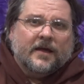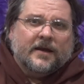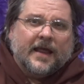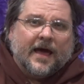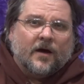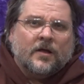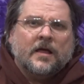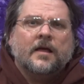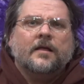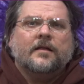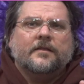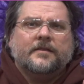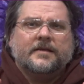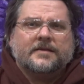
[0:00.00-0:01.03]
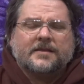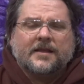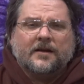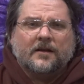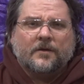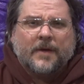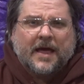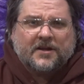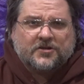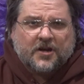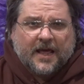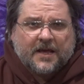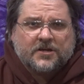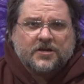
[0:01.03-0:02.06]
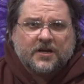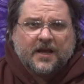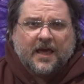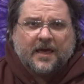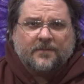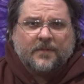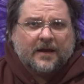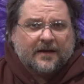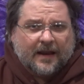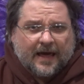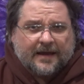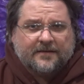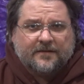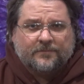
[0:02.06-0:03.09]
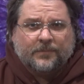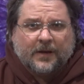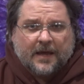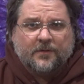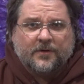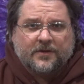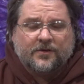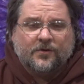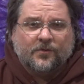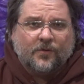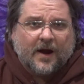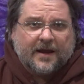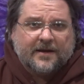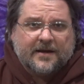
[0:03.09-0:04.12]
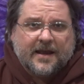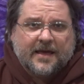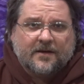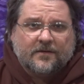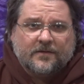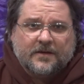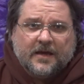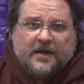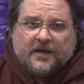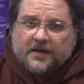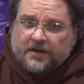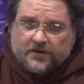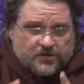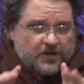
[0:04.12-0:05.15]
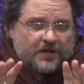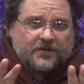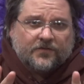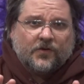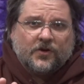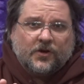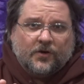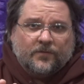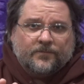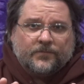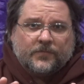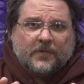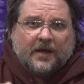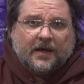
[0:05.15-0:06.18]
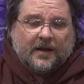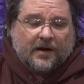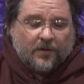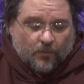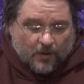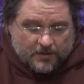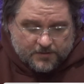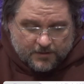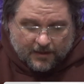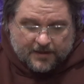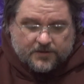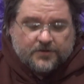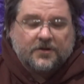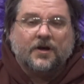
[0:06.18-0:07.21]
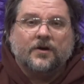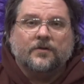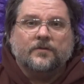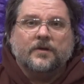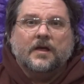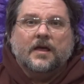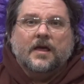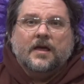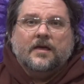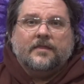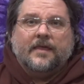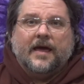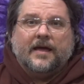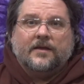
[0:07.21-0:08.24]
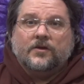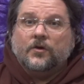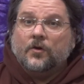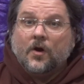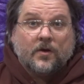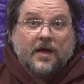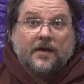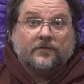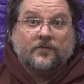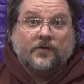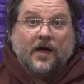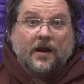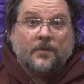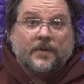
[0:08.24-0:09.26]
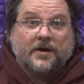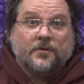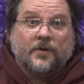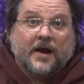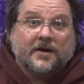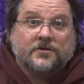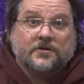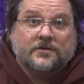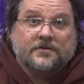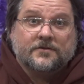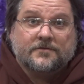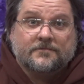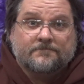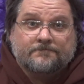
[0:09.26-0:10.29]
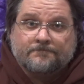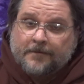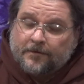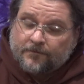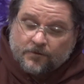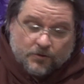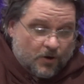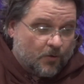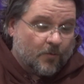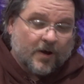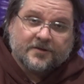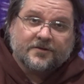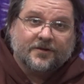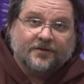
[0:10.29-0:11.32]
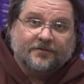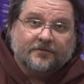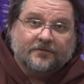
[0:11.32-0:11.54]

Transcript: Now, this little imagination game I'd like to play with you right now is just for you. And I want to let you know that you don't have to follow my directions if you don't want to.